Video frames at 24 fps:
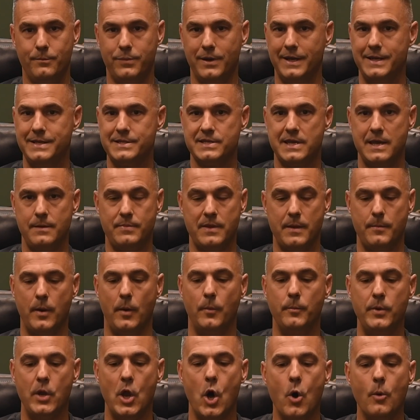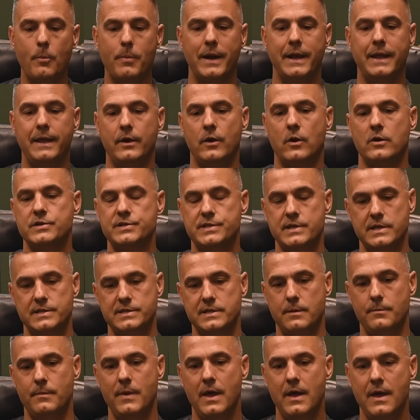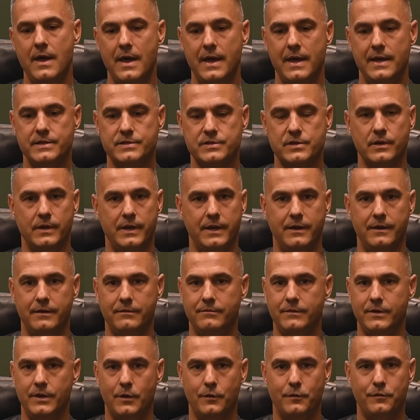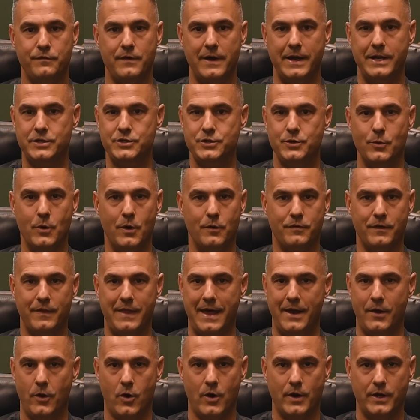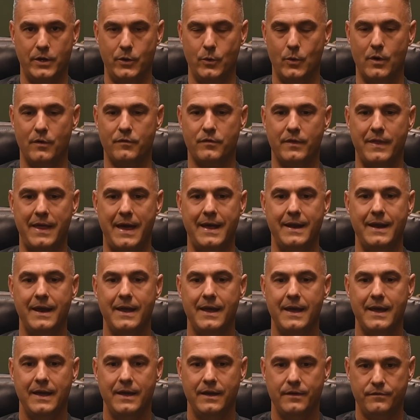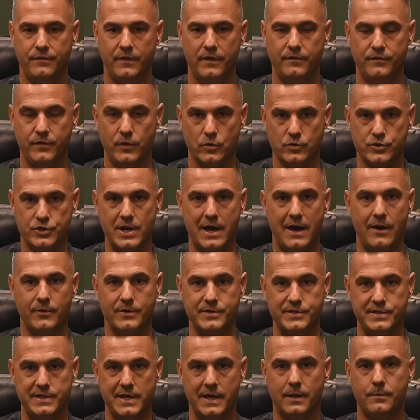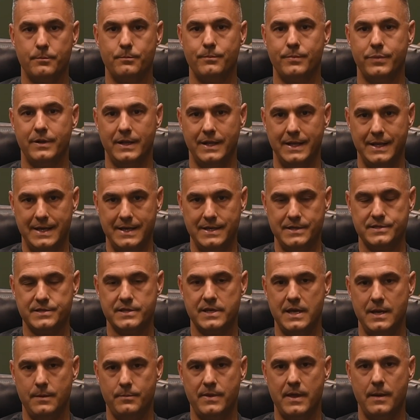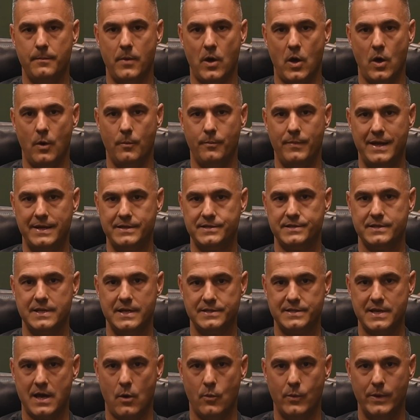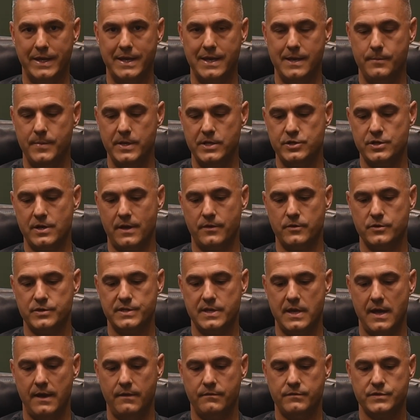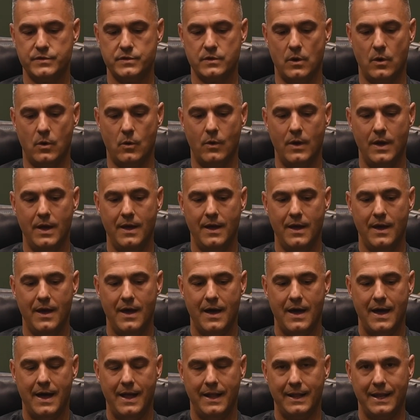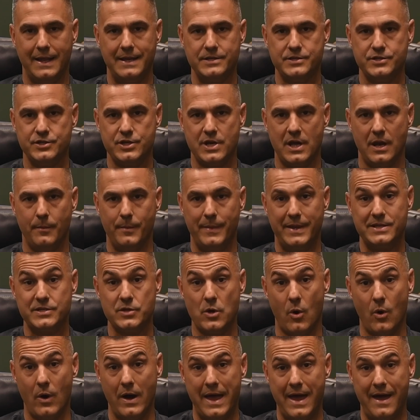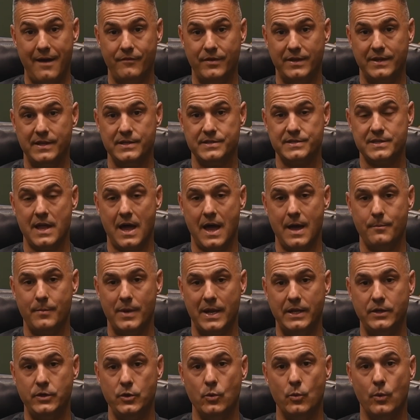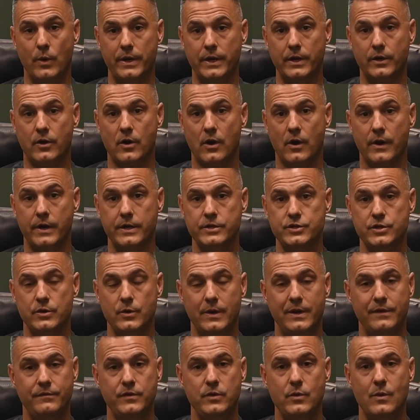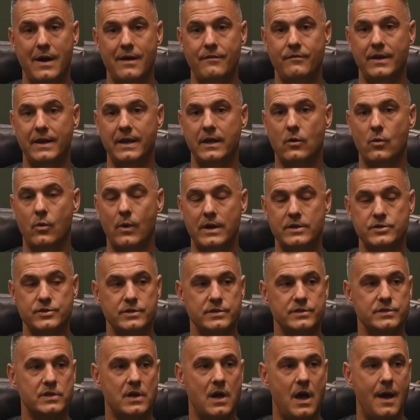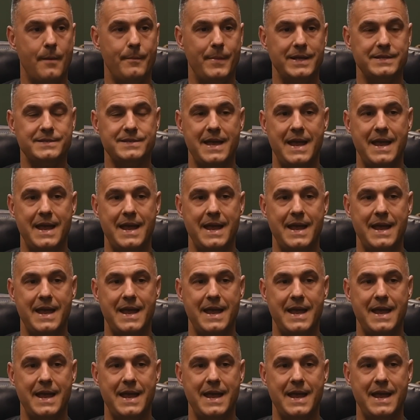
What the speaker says: Please keep them home. Nobody in our system is going to, you know, fight you over that, argue over that. If your child is sick, please keep them home. That's how we keep each other safe. So, ladies and gentlemen, that's all I have at this time, but I do want to encourage you, if you have any questions, comments,